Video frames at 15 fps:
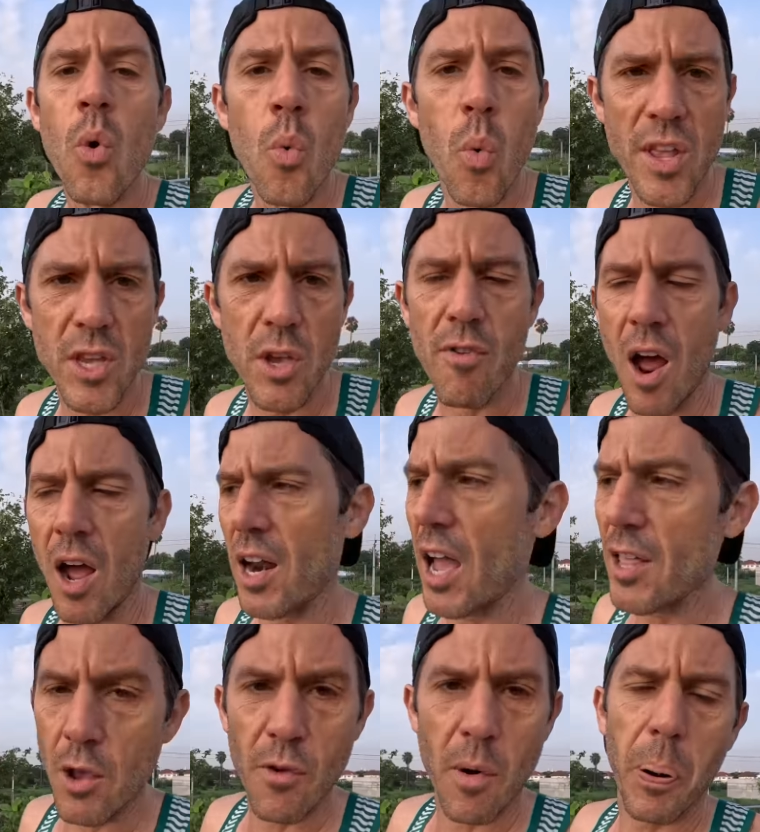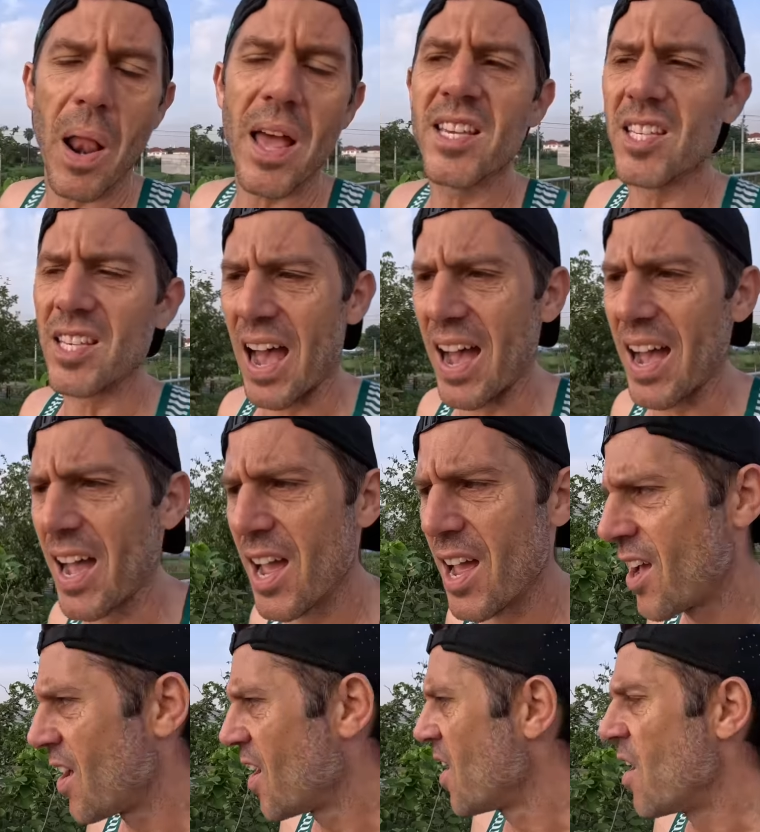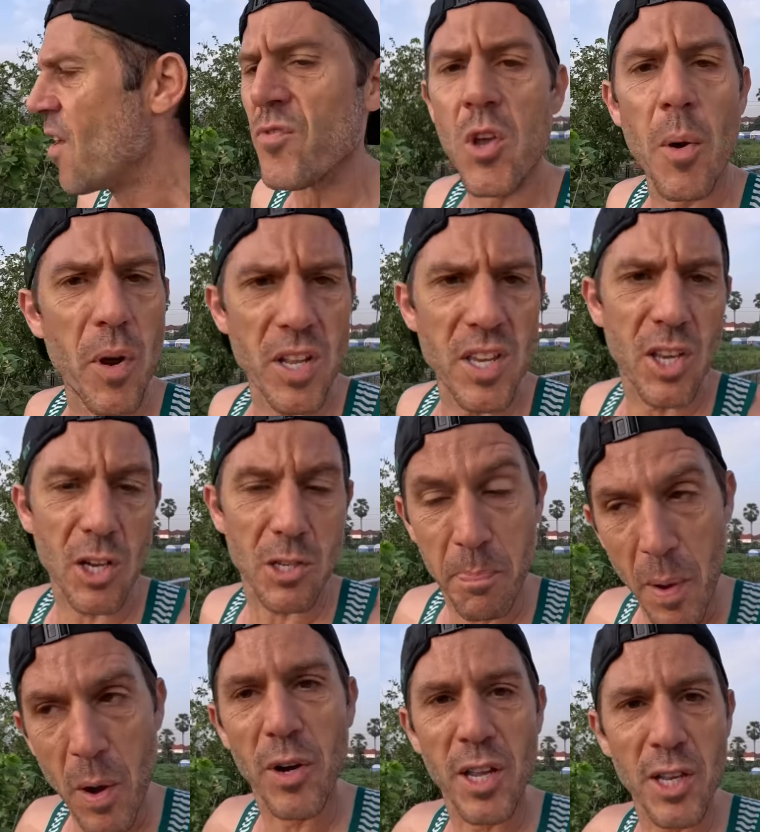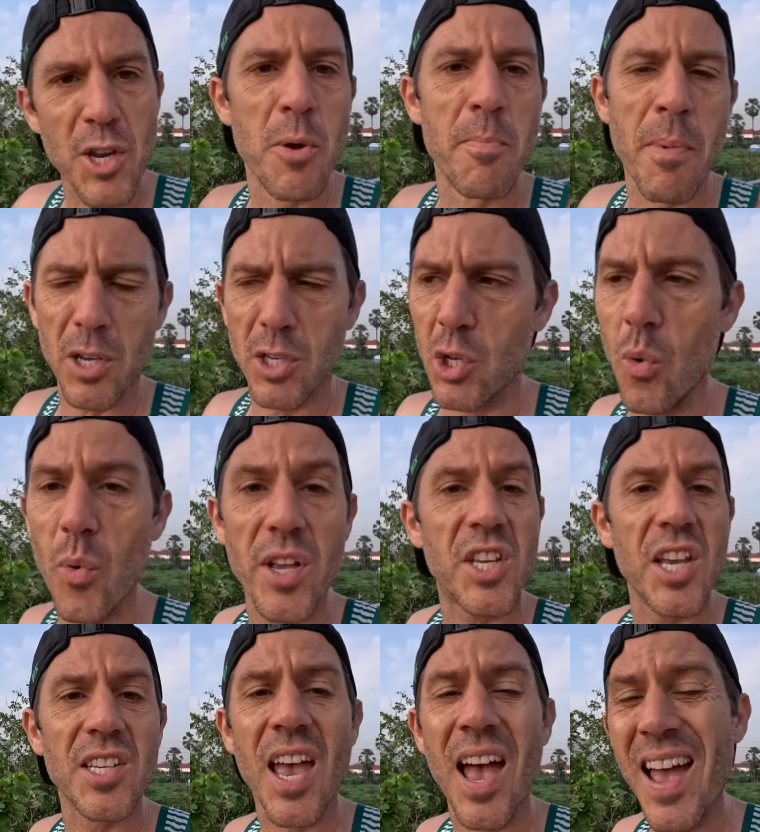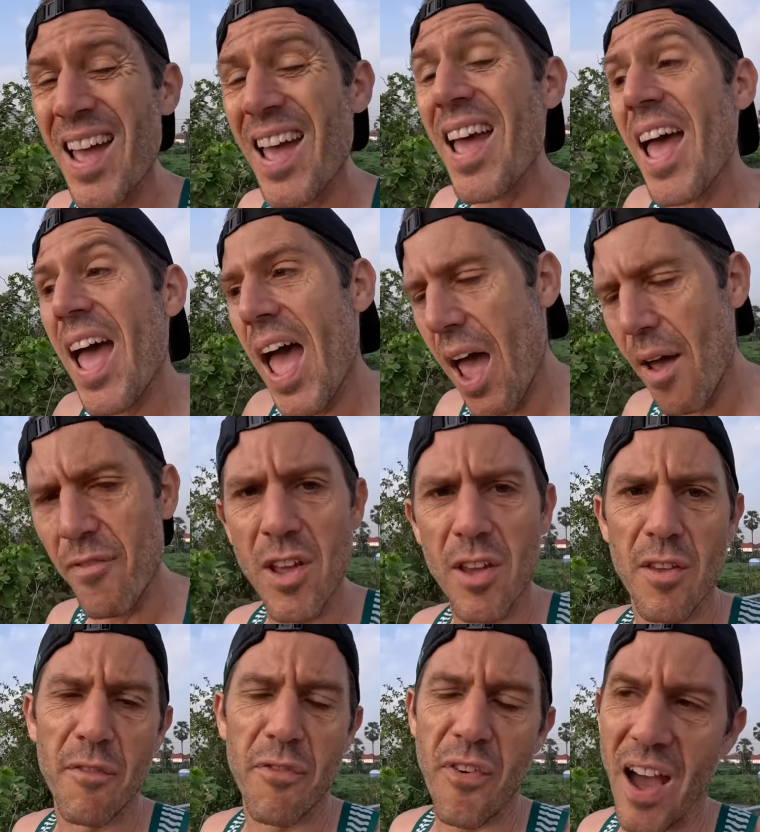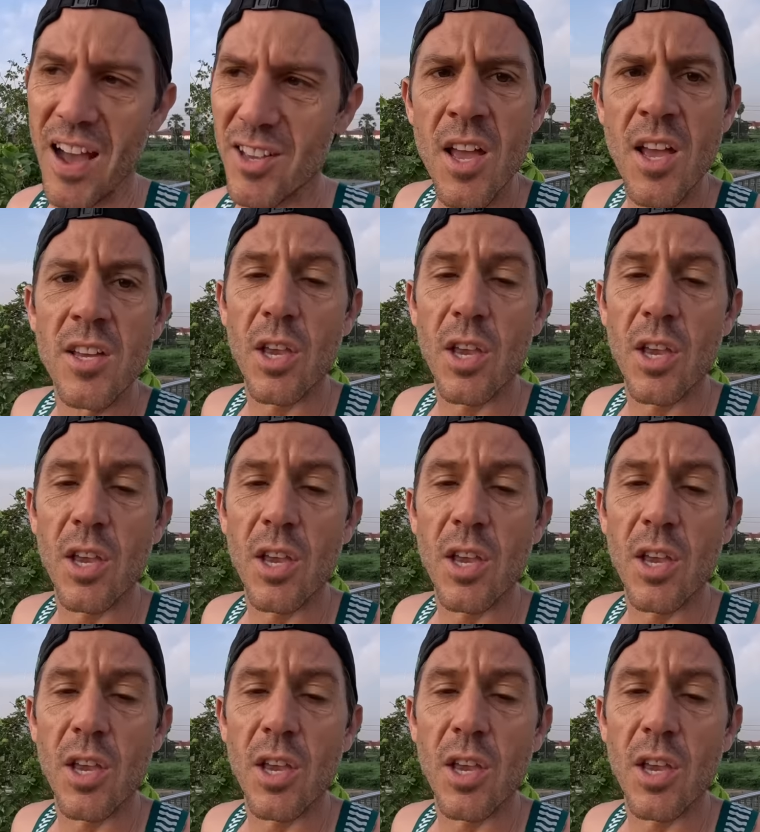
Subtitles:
when you run, and you replace that, your body starts building new muscle, which is heavier than fat.